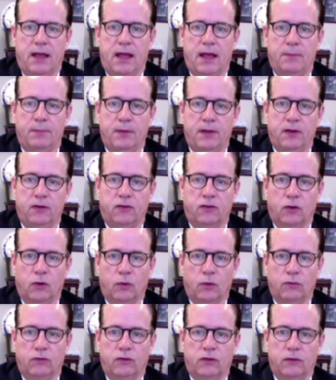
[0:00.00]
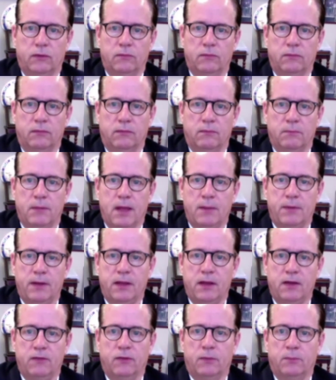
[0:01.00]
and being told to maybe
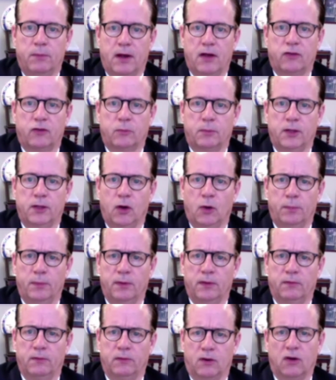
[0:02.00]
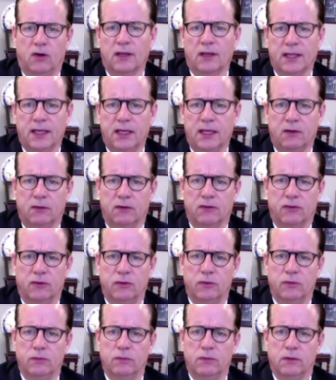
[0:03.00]
even possibly open early or
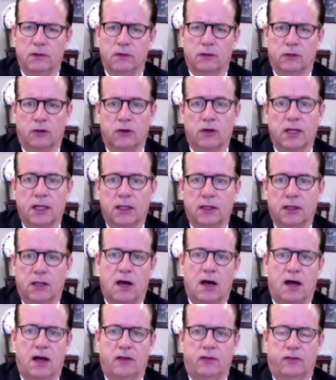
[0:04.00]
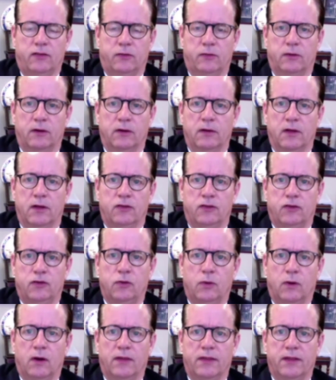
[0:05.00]
do learning loss or
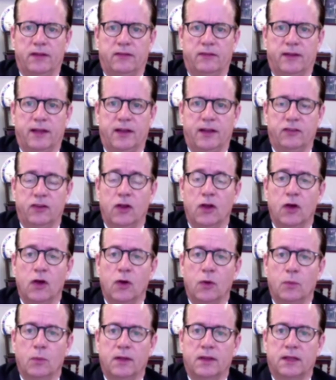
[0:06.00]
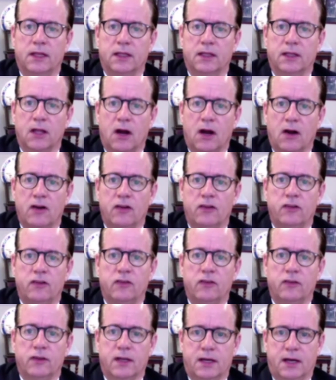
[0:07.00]
do all these things with the
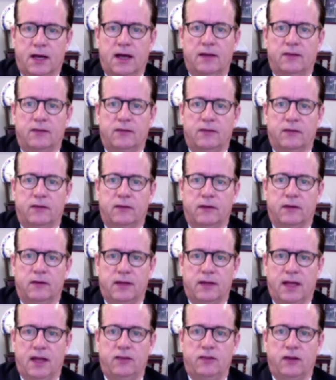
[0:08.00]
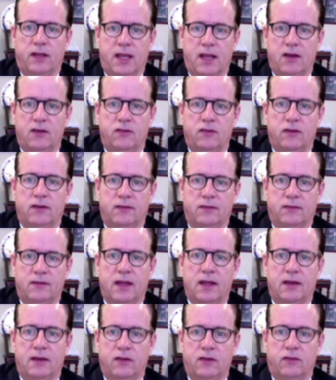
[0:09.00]
largest cuts to education in
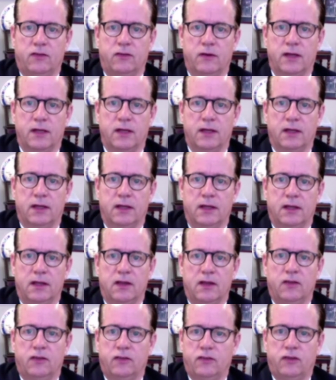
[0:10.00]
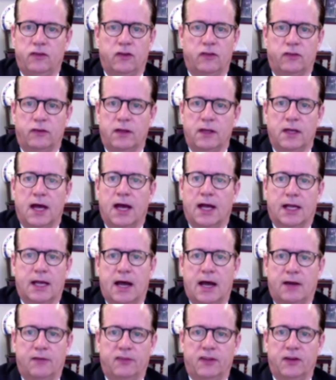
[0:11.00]
state history is just a
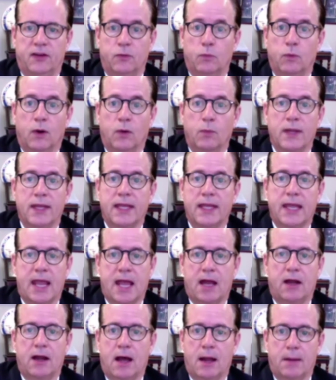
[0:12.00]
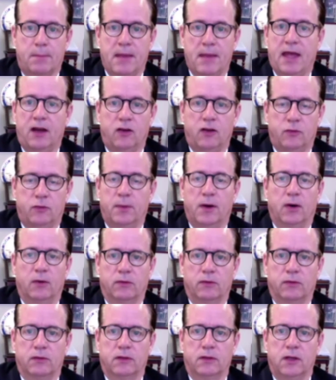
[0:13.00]
conflict where we cannot manage
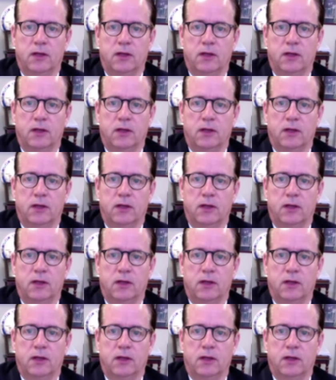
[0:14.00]
both.